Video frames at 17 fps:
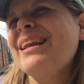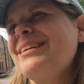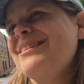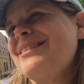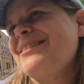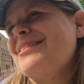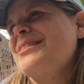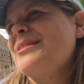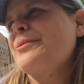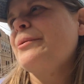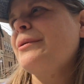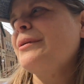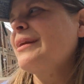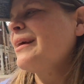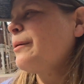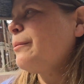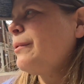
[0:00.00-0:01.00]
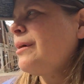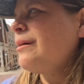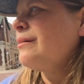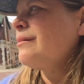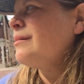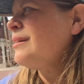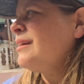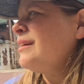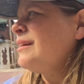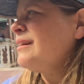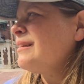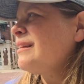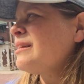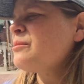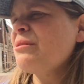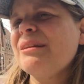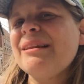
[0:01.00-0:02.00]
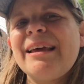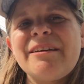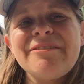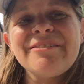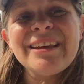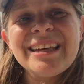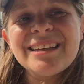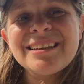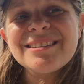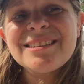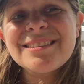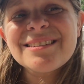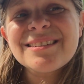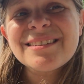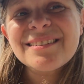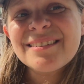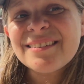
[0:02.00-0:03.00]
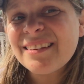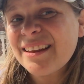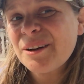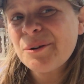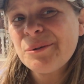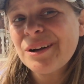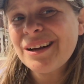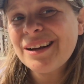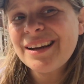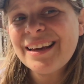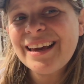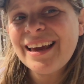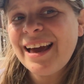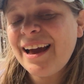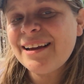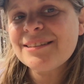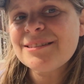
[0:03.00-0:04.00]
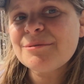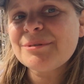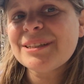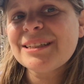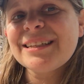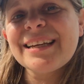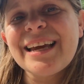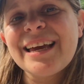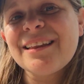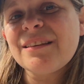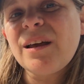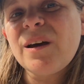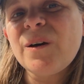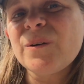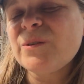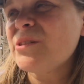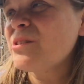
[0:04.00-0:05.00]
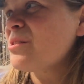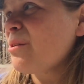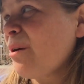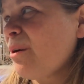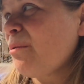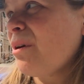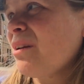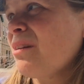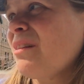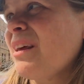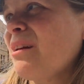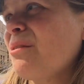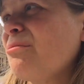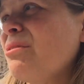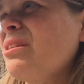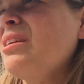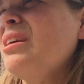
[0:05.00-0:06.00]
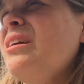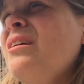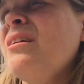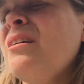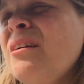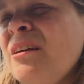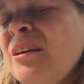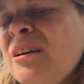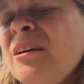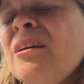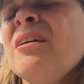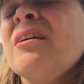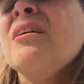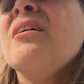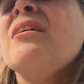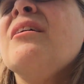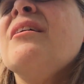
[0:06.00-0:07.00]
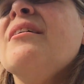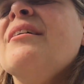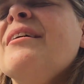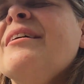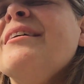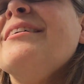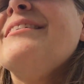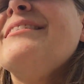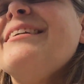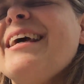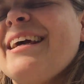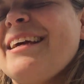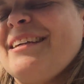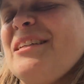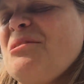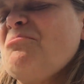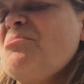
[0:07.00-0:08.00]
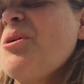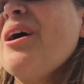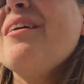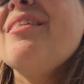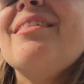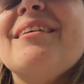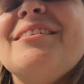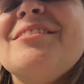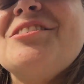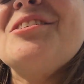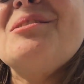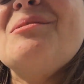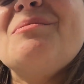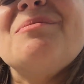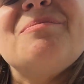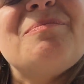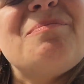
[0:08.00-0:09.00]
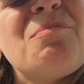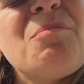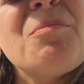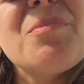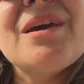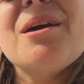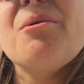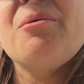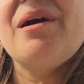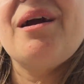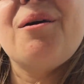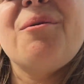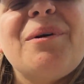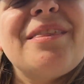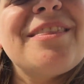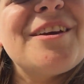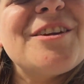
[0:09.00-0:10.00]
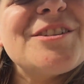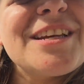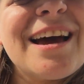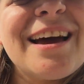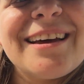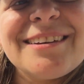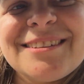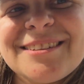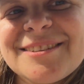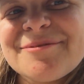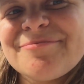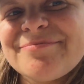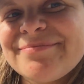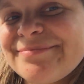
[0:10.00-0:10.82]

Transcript: It's just sort of like, well, that's what life is. Like, we're gonna get highs and we're gonna get lows. So I want to like really take a deep breath and just be aware when there's highs.